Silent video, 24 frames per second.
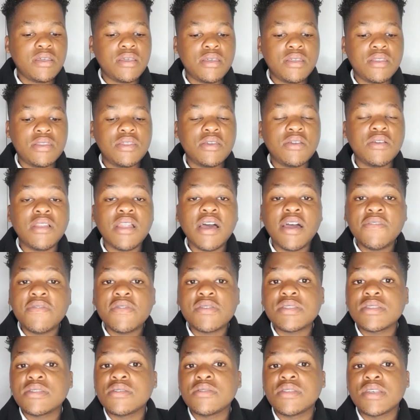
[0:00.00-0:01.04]
Their life is
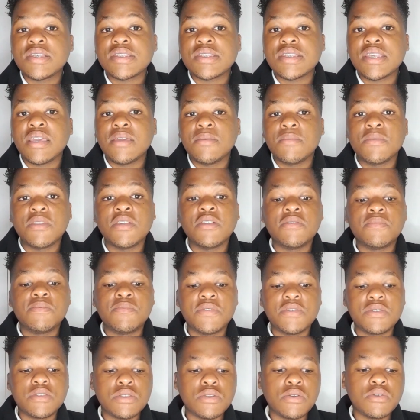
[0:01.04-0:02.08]
still the same. They've
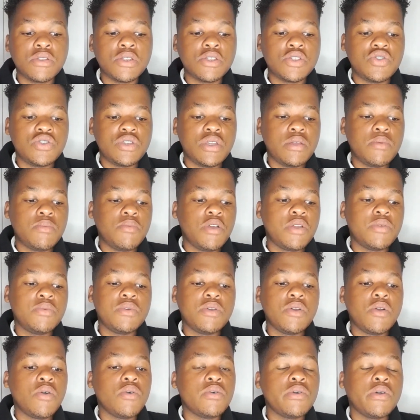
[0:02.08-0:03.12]
been sold a dream when we
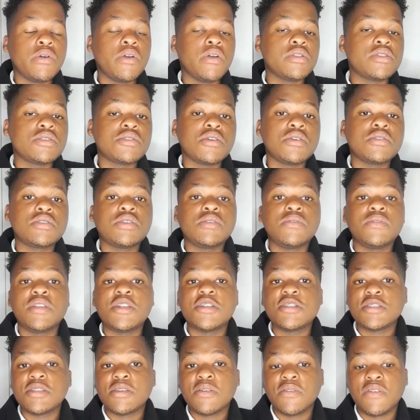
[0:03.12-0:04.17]
all got started with
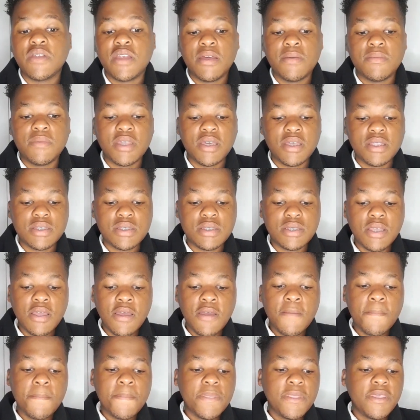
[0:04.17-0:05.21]
Instagram that
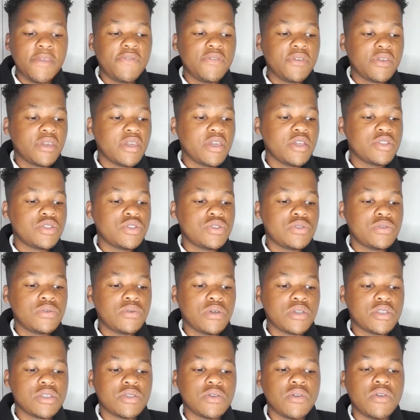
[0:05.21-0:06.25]
if you get to a
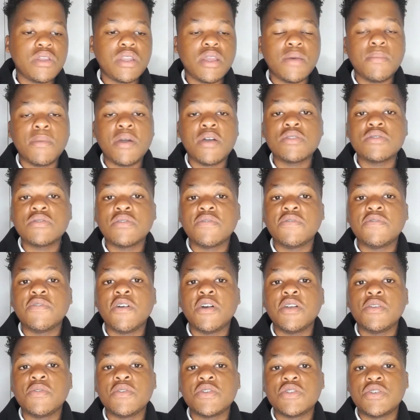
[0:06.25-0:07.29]
certain amount of
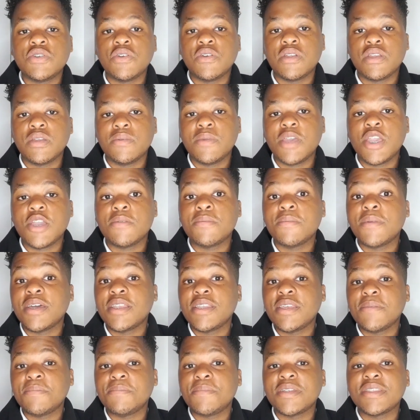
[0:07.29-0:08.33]
followers, you're going to make
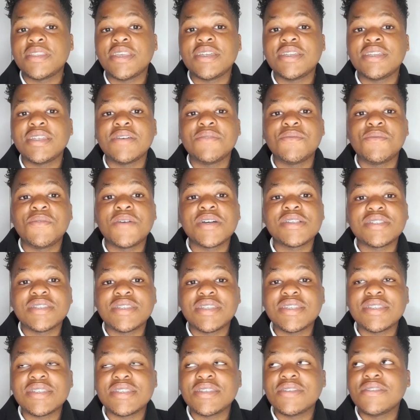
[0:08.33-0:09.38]
money, but that wasn't
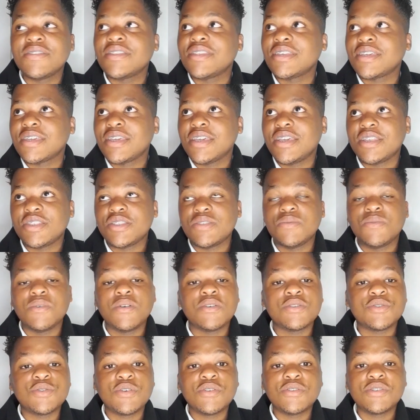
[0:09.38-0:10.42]
necessarily the case. We all
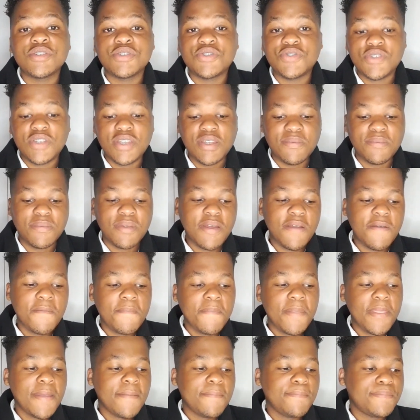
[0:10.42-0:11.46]
sold a dream.
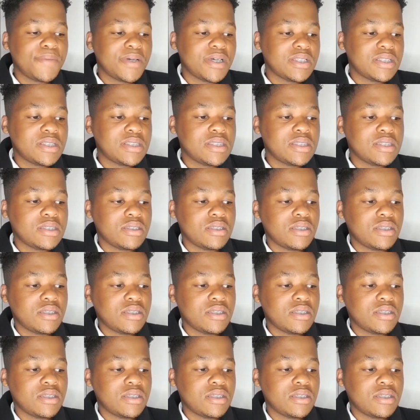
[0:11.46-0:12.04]
But